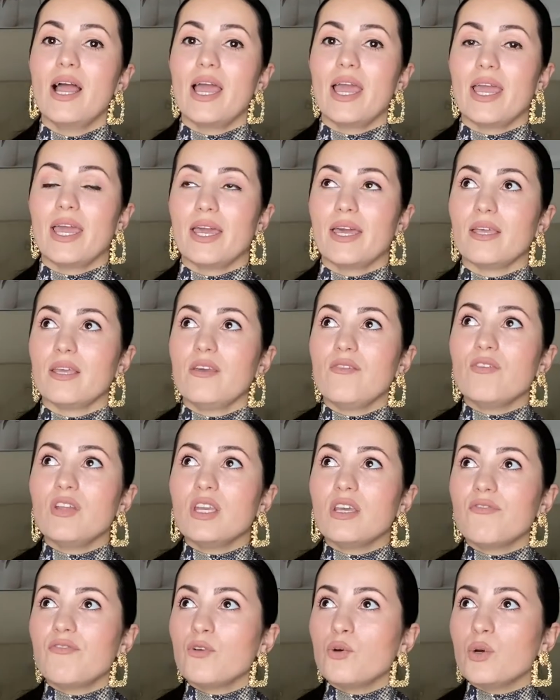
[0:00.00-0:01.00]
Even
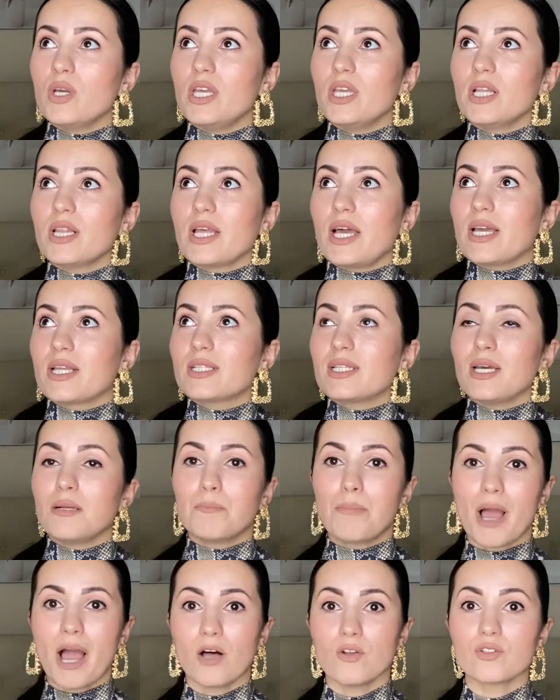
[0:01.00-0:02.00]
if you eat like 10
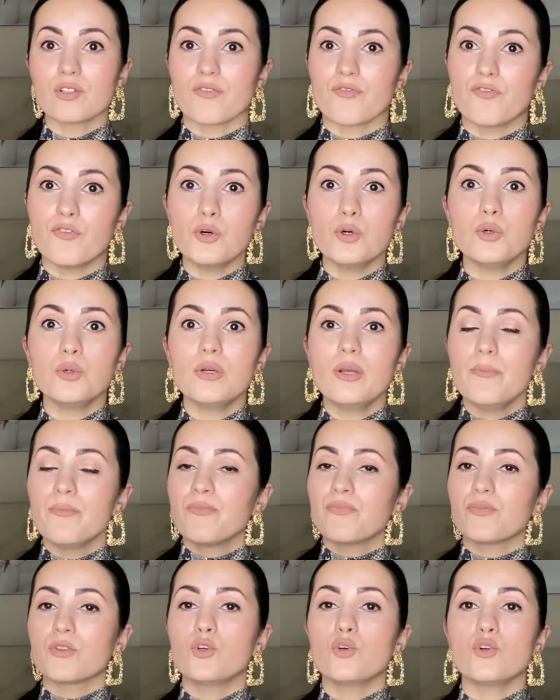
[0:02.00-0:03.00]
pounds of food,
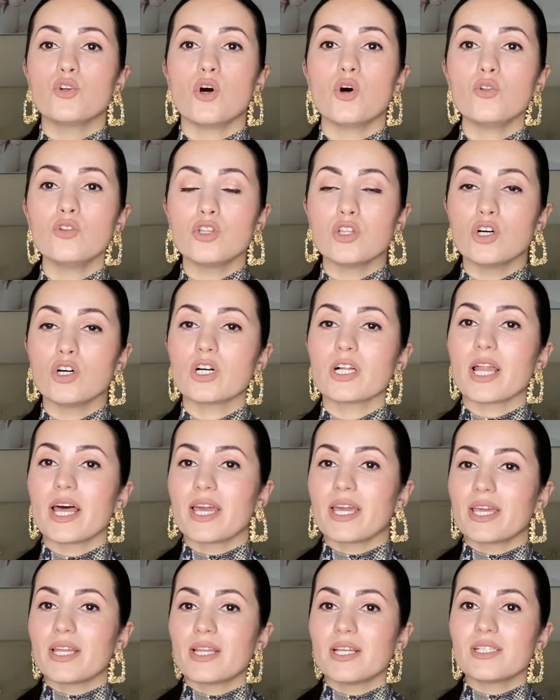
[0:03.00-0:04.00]
you don't look
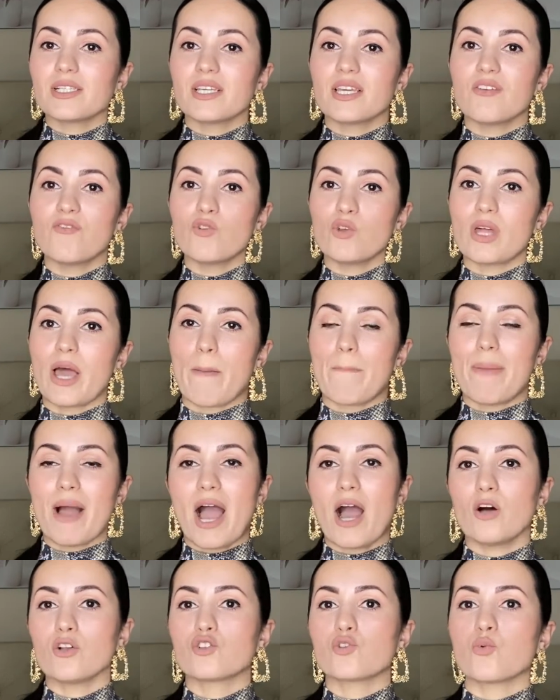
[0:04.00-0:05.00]
like it doesn't give you that
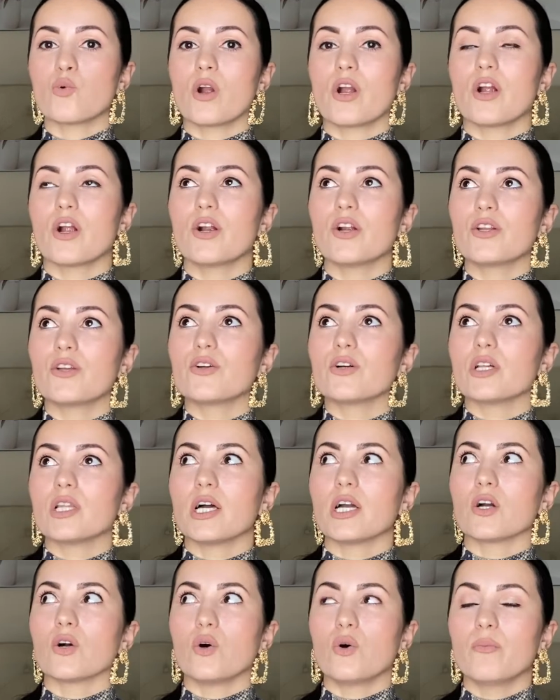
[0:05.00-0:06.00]
pouch where you're
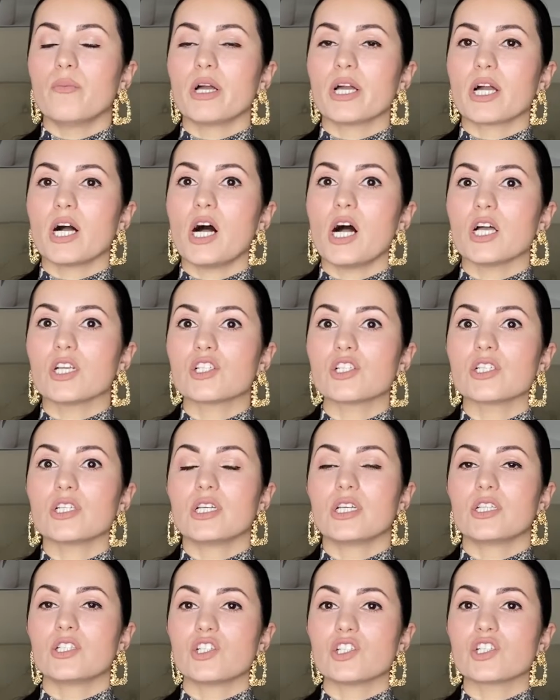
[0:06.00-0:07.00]
like, oh my gosh,
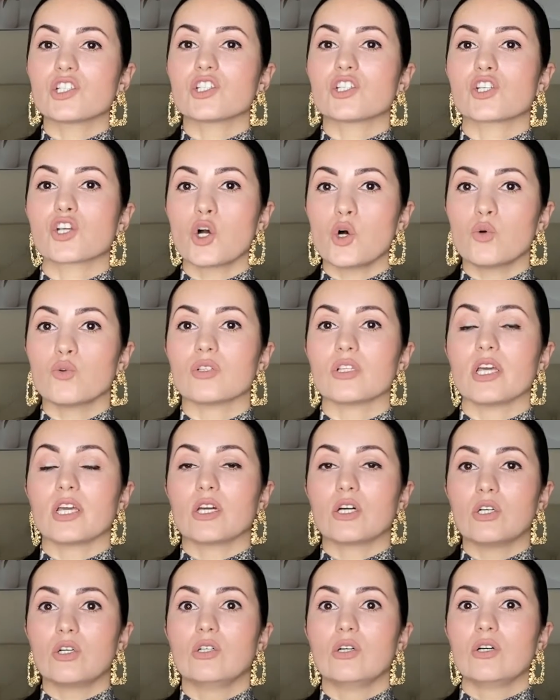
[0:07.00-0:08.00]
it just shows like,
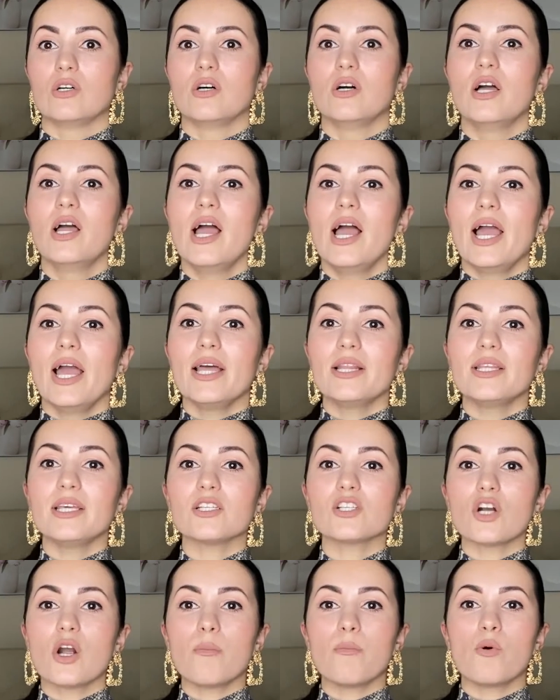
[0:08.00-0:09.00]
oh. And
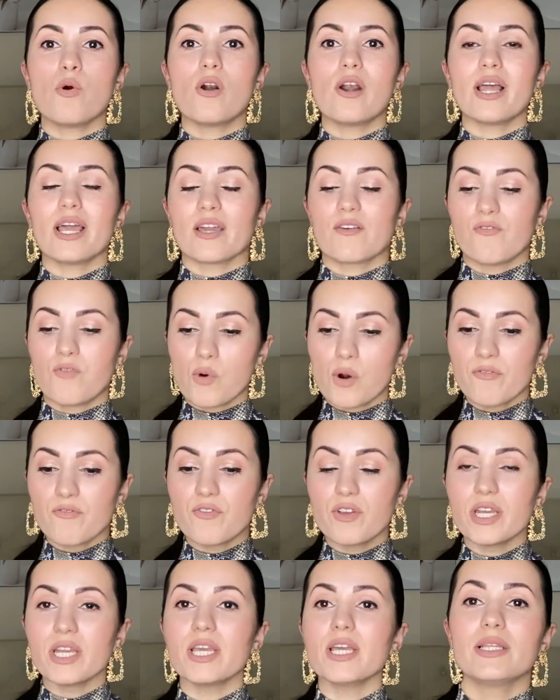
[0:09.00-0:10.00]
these are more like
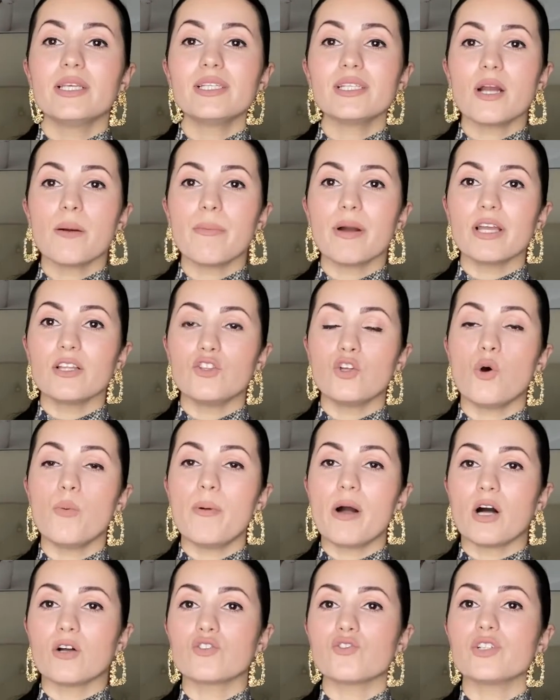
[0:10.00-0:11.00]
form-fitting. These are by No
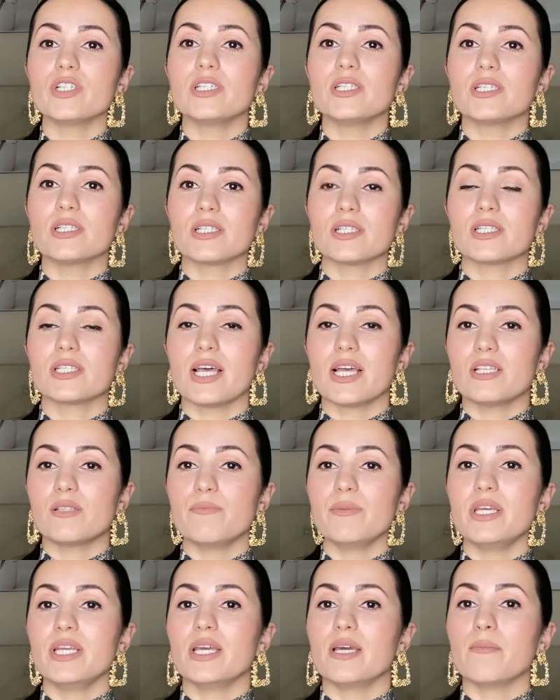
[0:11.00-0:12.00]
Boundaries in the size
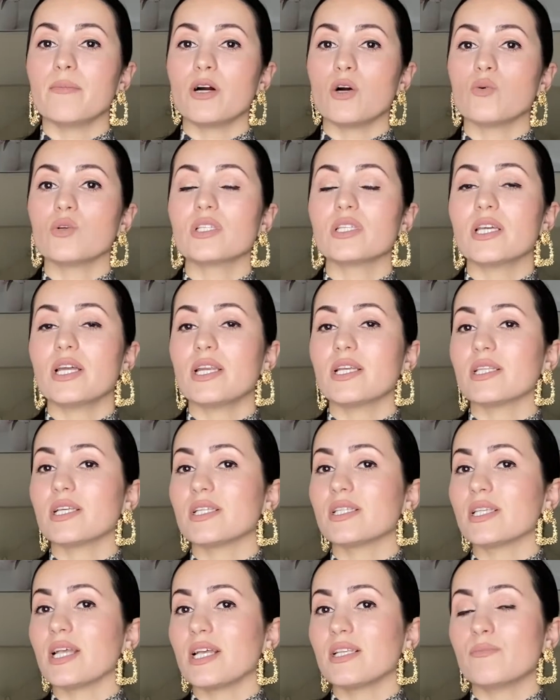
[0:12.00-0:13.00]
medium. I always get in a
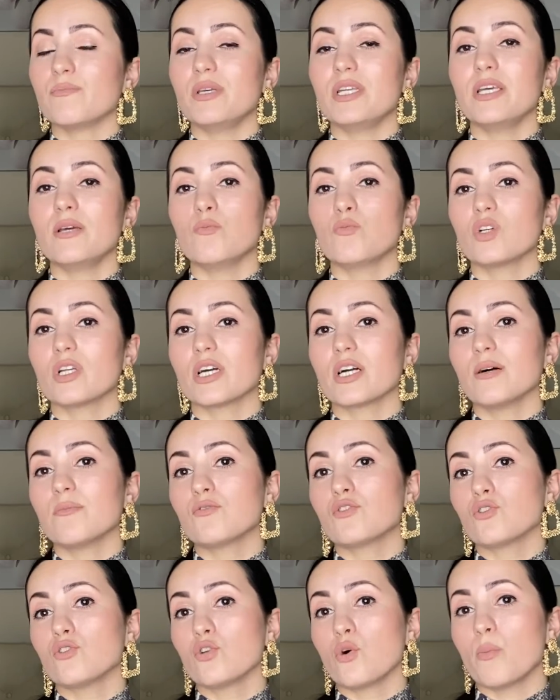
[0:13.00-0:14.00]
size medium when it comes
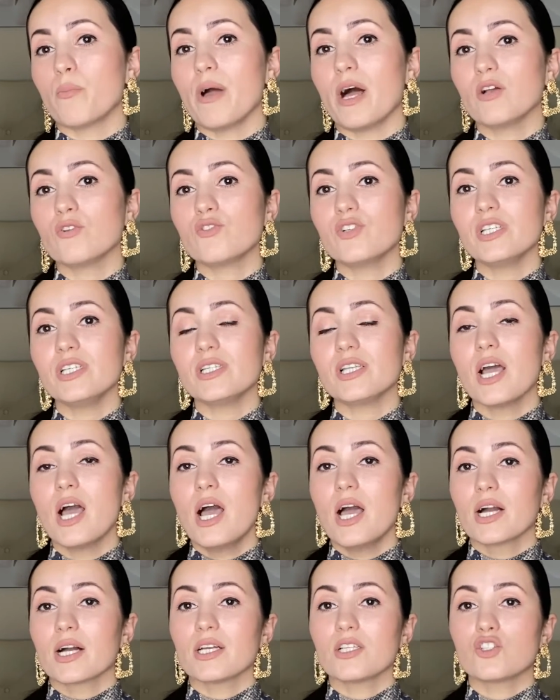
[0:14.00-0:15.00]
to No Boundaries,
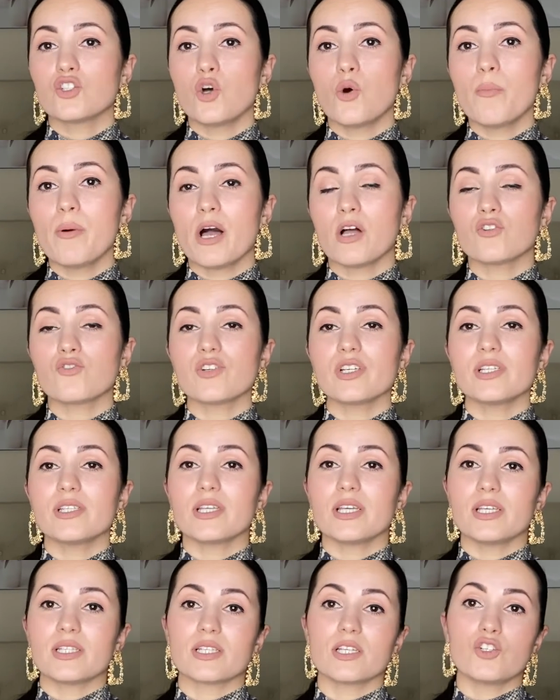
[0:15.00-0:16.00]
because No Boundaries
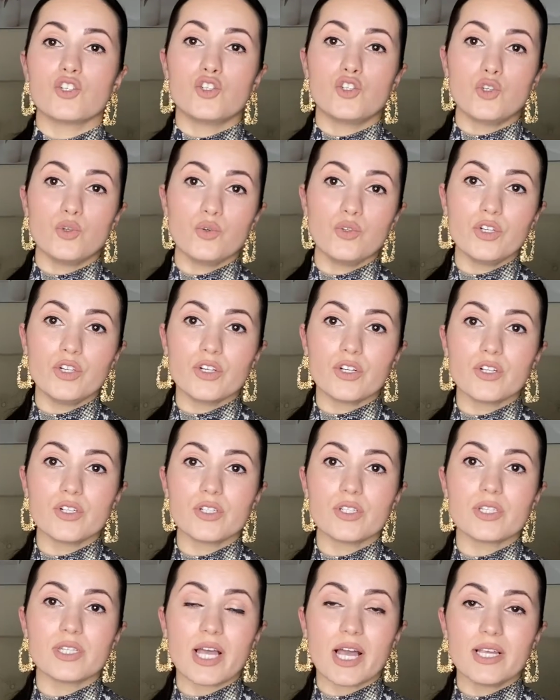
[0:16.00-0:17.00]
is a junior
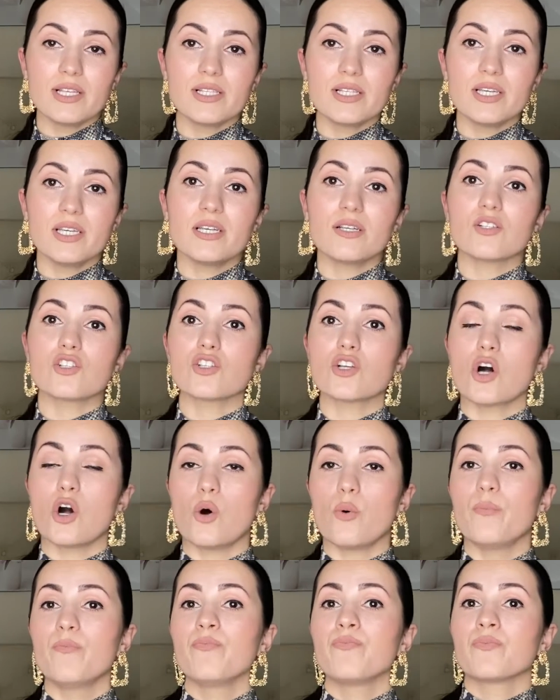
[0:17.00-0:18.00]
sizing, so